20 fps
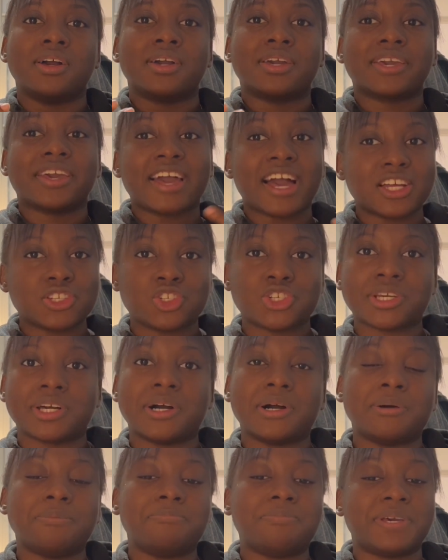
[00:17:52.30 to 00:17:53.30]
catch
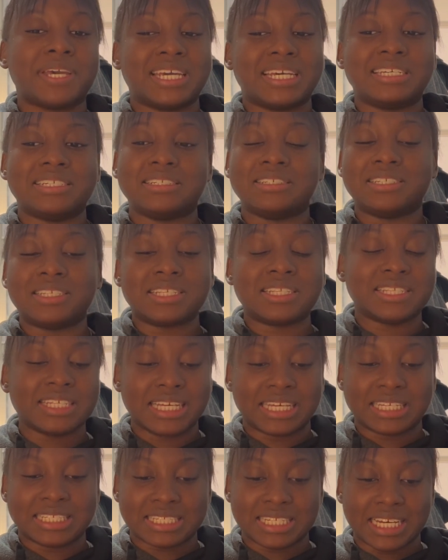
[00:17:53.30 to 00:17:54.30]
up and
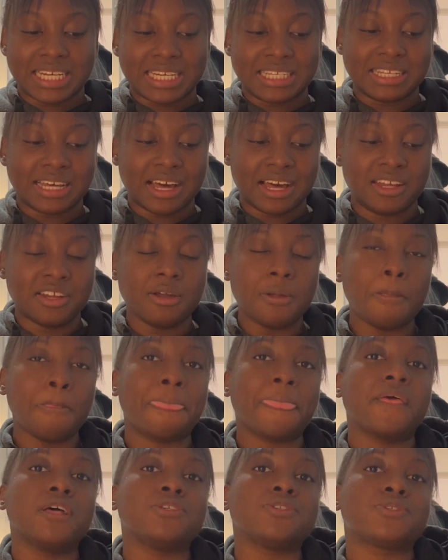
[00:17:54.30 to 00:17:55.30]
things like that.
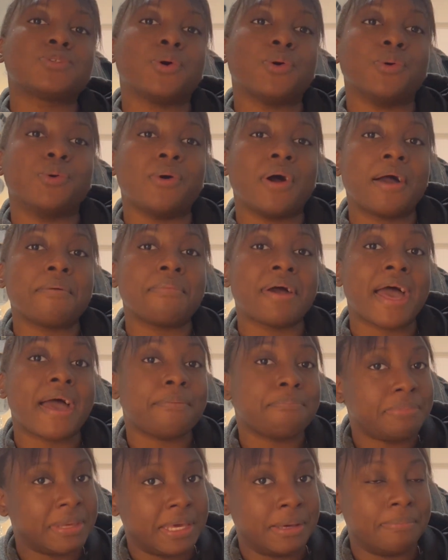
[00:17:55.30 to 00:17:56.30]
So I'm
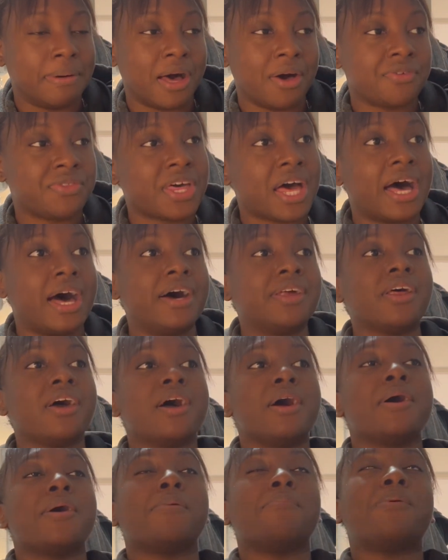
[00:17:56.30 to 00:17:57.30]
happy about that.
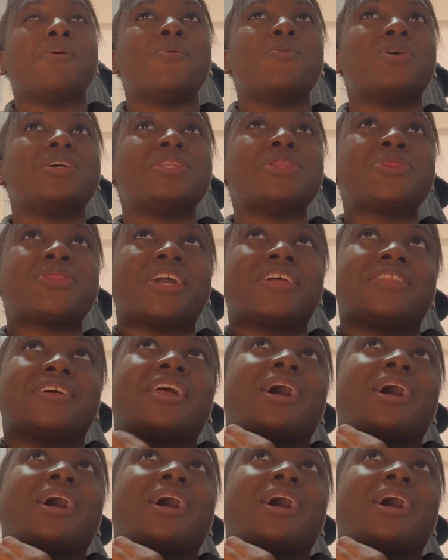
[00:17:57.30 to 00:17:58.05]
But one thing that